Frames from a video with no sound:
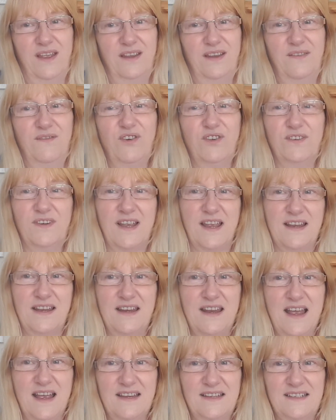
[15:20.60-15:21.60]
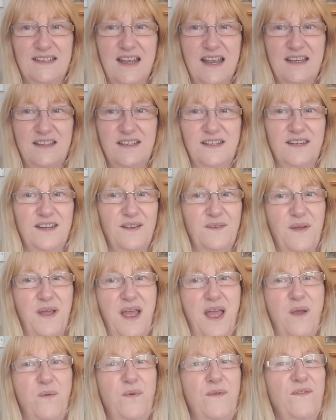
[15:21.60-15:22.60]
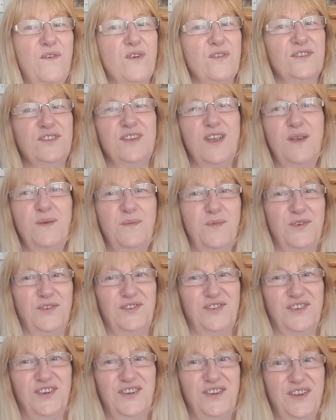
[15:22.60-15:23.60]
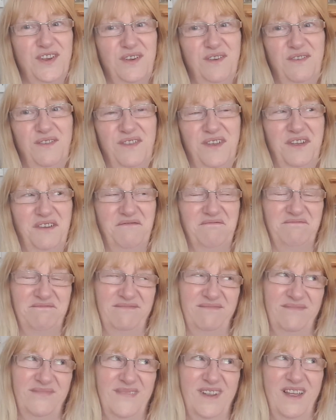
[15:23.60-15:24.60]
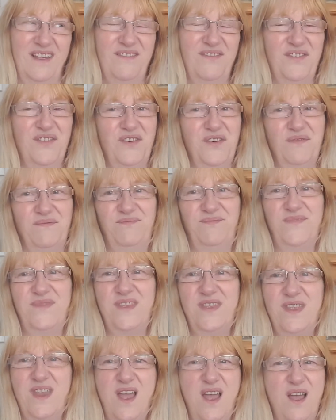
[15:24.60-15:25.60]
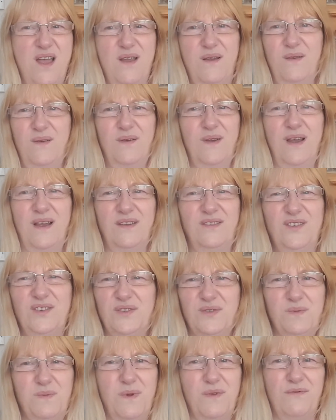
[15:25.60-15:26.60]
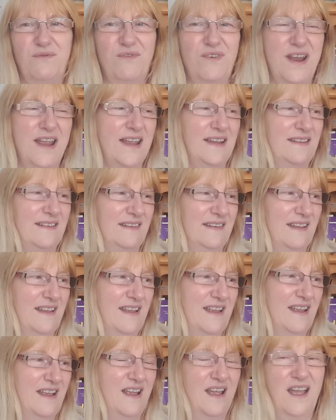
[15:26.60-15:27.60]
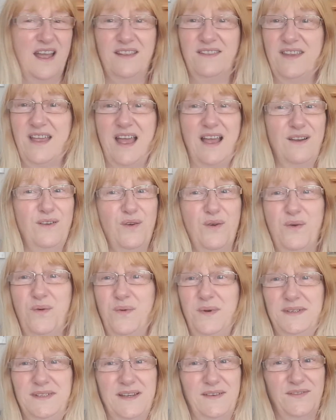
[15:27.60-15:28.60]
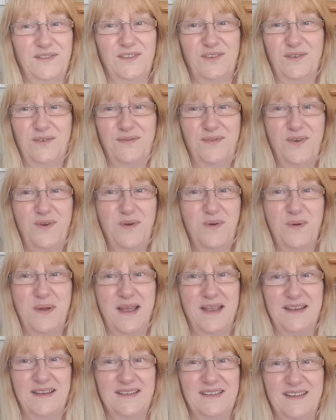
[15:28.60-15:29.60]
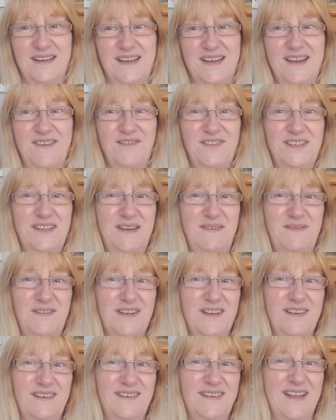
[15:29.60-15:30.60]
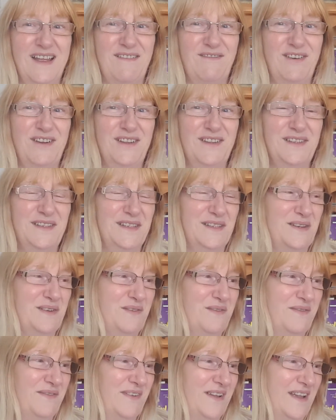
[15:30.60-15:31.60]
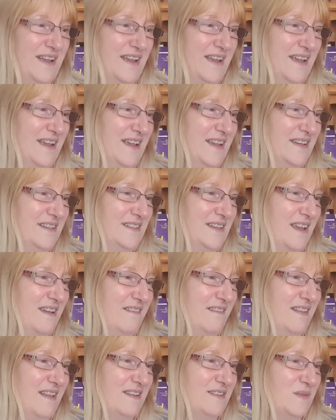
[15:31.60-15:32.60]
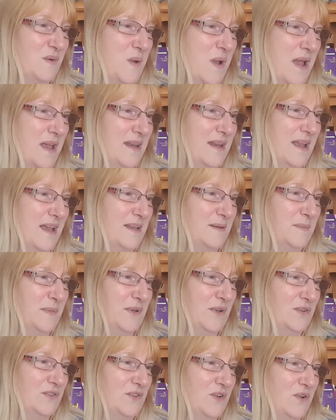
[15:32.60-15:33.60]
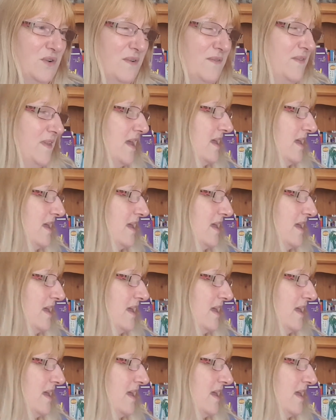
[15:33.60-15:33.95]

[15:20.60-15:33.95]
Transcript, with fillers: you've got to get a nice day to do it. And we've got so much to do that I thought, no, I just want rid. I'll always have stuff, always. I can never seem to get rid of stuff. So that's quite nice because all of